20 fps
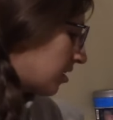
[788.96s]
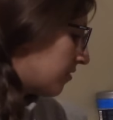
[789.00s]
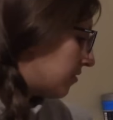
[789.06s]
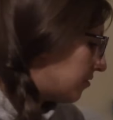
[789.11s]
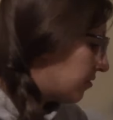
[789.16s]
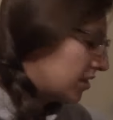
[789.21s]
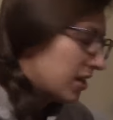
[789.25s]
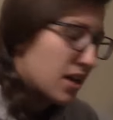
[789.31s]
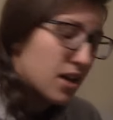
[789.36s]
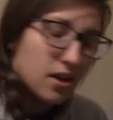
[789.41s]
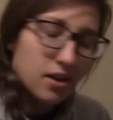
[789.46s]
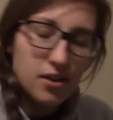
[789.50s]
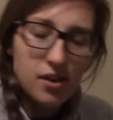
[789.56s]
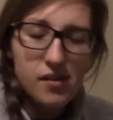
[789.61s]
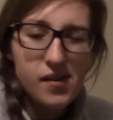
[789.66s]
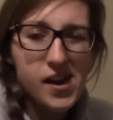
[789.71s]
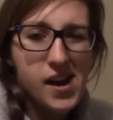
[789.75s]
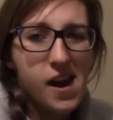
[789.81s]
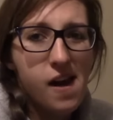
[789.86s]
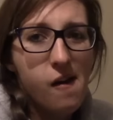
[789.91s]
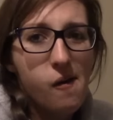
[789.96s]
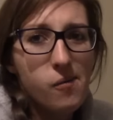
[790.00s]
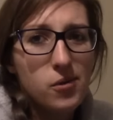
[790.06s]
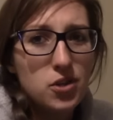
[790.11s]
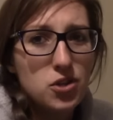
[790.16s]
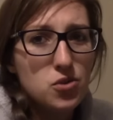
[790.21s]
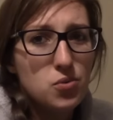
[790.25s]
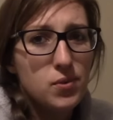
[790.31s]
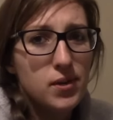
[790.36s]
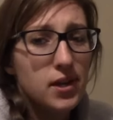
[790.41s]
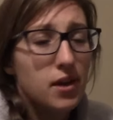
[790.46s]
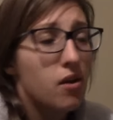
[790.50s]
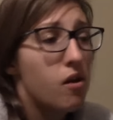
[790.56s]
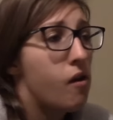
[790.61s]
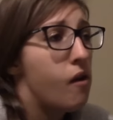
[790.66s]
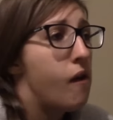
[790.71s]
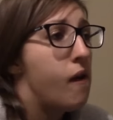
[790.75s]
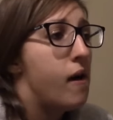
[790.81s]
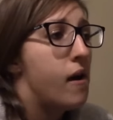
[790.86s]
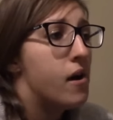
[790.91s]
even really hungry right now, which is weird.
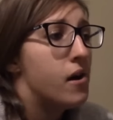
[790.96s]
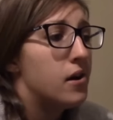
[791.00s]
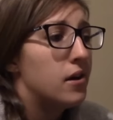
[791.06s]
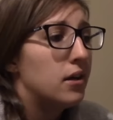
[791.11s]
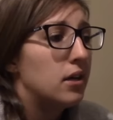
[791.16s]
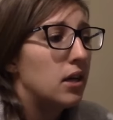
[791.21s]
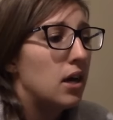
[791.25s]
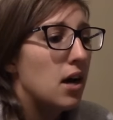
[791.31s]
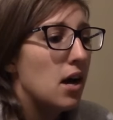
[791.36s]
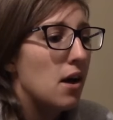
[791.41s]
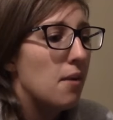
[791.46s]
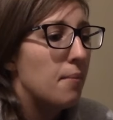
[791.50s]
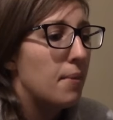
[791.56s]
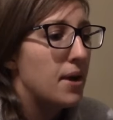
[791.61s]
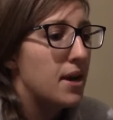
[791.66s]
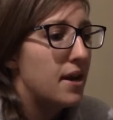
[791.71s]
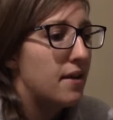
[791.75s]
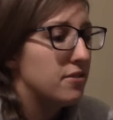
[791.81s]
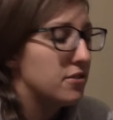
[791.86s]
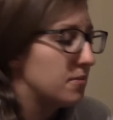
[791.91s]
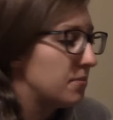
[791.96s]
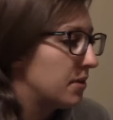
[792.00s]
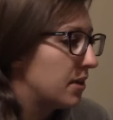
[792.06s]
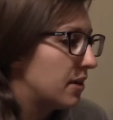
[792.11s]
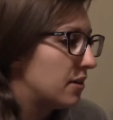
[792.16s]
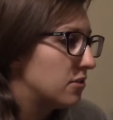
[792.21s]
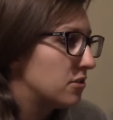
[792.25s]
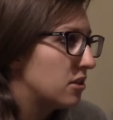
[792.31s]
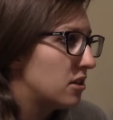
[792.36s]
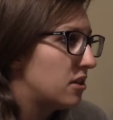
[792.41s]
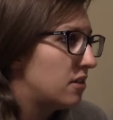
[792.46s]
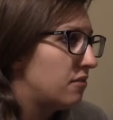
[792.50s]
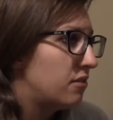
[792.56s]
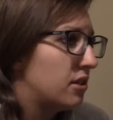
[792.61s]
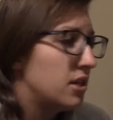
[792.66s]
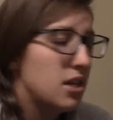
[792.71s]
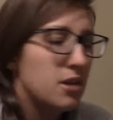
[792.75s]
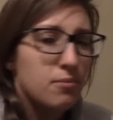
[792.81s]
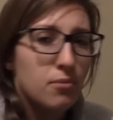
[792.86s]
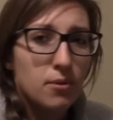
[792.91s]
I might have something else. I
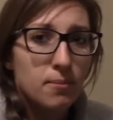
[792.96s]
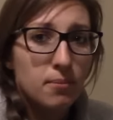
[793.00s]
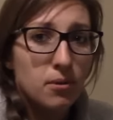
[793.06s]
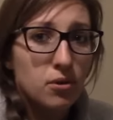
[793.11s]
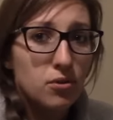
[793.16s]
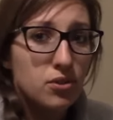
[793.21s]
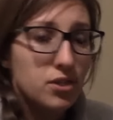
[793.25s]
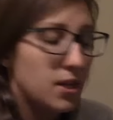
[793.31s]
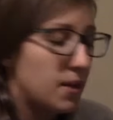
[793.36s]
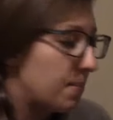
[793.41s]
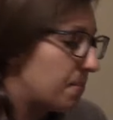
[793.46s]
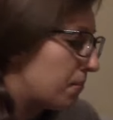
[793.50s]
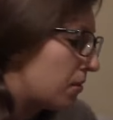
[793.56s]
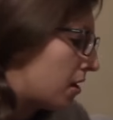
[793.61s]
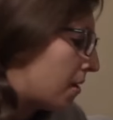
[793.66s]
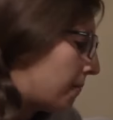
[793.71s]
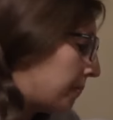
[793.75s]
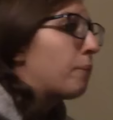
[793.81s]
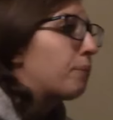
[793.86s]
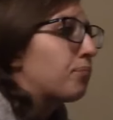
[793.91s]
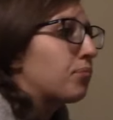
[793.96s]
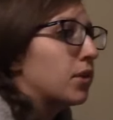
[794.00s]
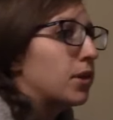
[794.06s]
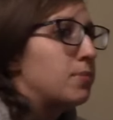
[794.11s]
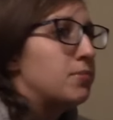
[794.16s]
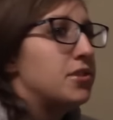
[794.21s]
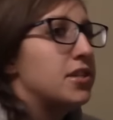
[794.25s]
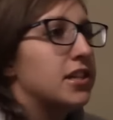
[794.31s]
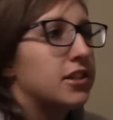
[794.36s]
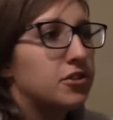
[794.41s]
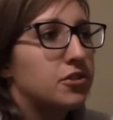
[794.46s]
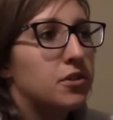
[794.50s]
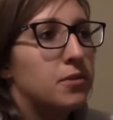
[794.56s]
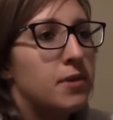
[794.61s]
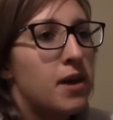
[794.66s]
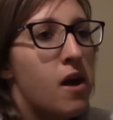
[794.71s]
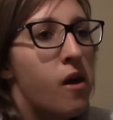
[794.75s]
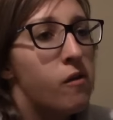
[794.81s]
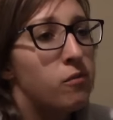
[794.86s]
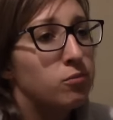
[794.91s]
definitely need more protein, but I'm sick, so I'm
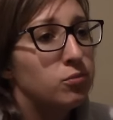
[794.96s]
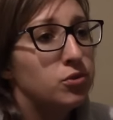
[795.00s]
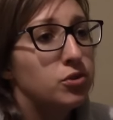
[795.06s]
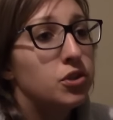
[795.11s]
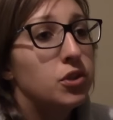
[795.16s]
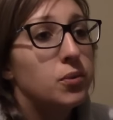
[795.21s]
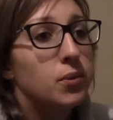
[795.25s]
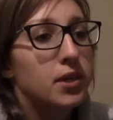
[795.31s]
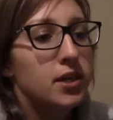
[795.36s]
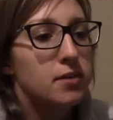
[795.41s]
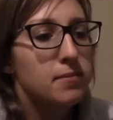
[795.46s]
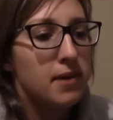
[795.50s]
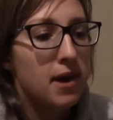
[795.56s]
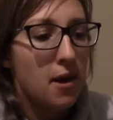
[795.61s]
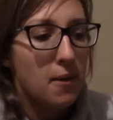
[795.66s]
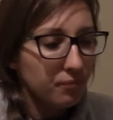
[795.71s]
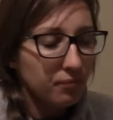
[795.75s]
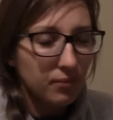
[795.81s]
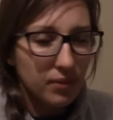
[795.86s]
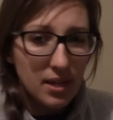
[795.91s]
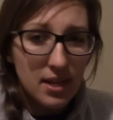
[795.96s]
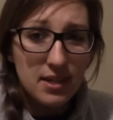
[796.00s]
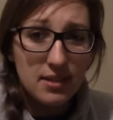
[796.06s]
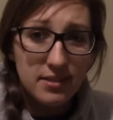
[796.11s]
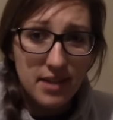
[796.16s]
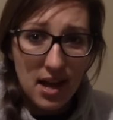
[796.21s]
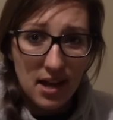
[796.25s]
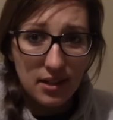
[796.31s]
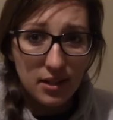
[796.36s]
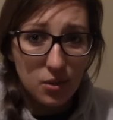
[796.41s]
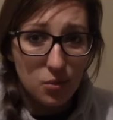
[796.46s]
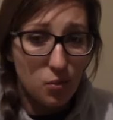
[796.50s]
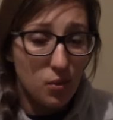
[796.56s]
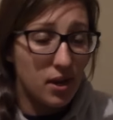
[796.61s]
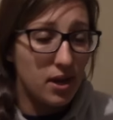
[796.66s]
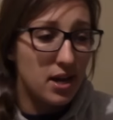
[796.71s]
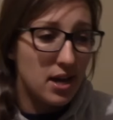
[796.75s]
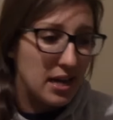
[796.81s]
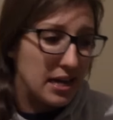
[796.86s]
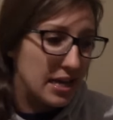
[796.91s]
not too worried about exactly
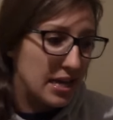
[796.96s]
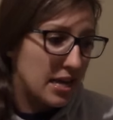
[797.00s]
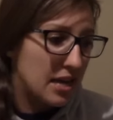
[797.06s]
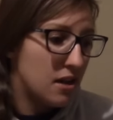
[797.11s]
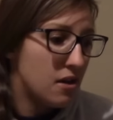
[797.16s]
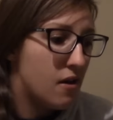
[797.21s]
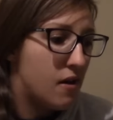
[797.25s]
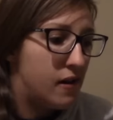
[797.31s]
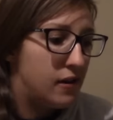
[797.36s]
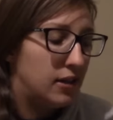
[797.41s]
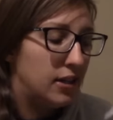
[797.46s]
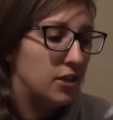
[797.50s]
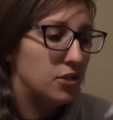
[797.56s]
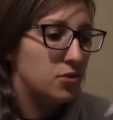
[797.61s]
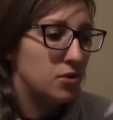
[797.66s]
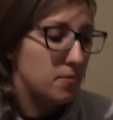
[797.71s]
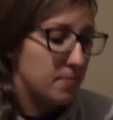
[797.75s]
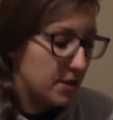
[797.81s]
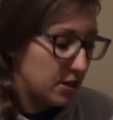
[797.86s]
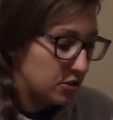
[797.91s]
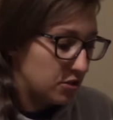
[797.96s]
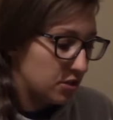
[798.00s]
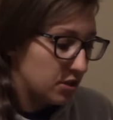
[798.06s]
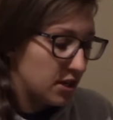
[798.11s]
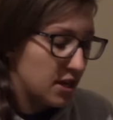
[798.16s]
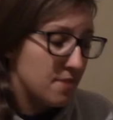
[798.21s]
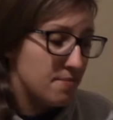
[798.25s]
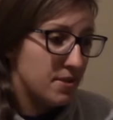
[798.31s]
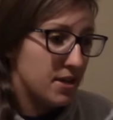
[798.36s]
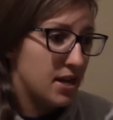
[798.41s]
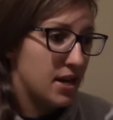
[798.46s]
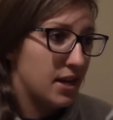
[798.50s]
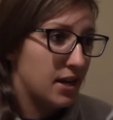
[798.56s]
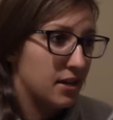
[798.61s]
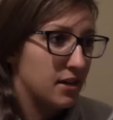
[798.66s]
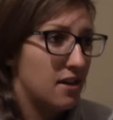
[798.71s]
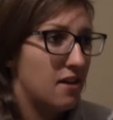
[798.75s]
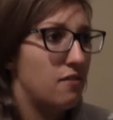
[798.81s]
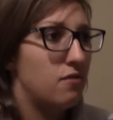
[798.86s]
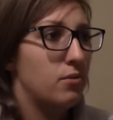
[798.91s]
what I eat. I just want to make sure I'm eating
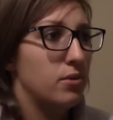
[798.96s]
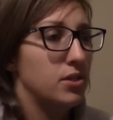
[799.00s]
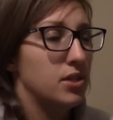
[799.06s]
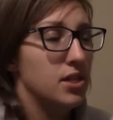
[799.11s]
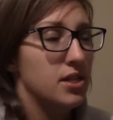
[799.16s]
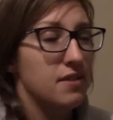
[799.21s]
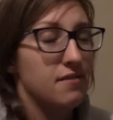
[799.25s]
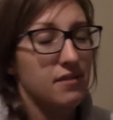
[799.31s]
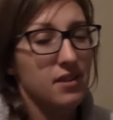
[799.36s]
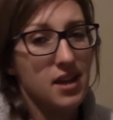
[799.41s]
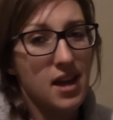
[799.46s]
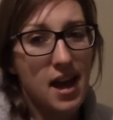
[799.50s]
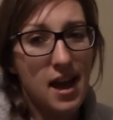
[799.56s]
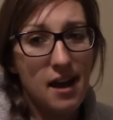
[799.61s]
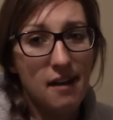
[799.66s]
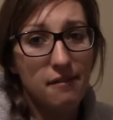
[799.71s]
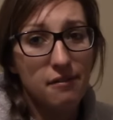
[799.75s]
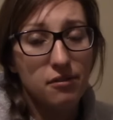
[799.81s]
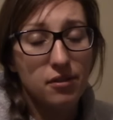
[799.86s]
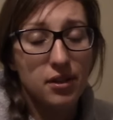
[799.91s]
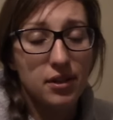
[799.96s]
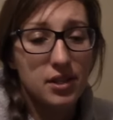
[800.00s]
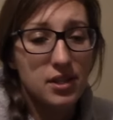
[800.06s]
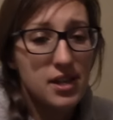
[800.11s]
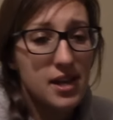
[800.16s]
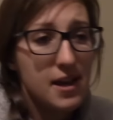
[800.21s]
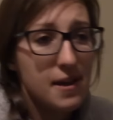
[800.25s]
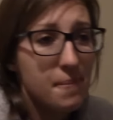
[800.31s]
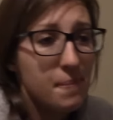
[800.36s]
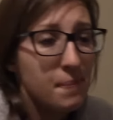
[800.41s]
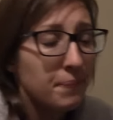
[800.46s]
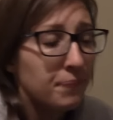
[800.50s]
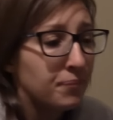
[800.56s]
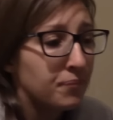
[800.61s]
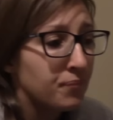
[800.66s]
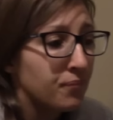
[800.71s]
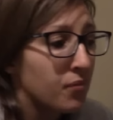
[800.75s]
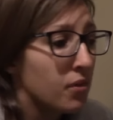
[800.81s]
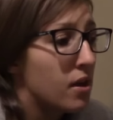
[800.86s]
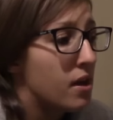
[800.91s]
enough, which I definitely have throughout the day.
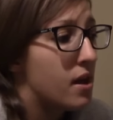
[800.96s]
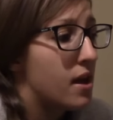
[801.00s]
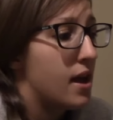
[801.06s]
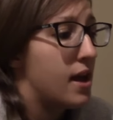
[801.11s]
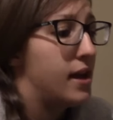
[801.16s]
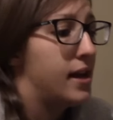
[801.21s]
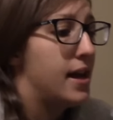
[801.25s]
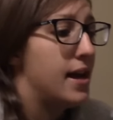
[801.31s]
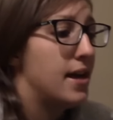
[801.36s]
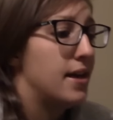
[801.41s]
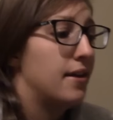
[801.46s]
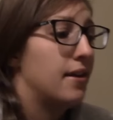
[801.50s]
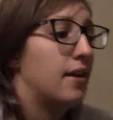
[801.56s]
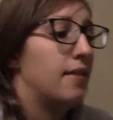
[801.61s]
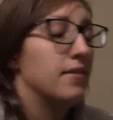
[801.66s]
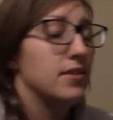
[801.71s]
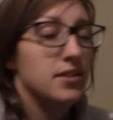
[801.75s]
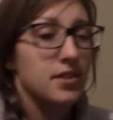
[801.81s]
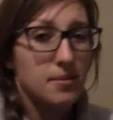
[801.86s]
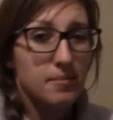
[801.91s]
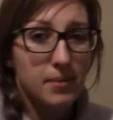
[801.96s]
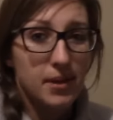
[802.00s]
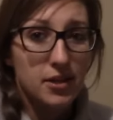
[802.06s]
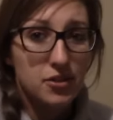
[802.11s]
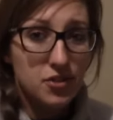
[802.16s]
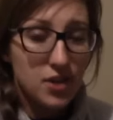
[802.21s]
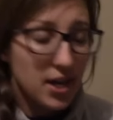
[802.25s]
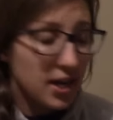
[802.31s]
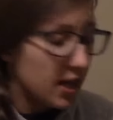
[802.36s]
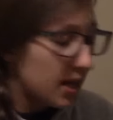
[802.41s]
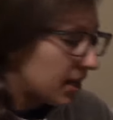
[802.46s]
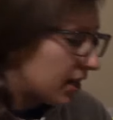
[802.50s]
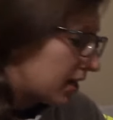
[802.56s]
And obviously I'm not tracking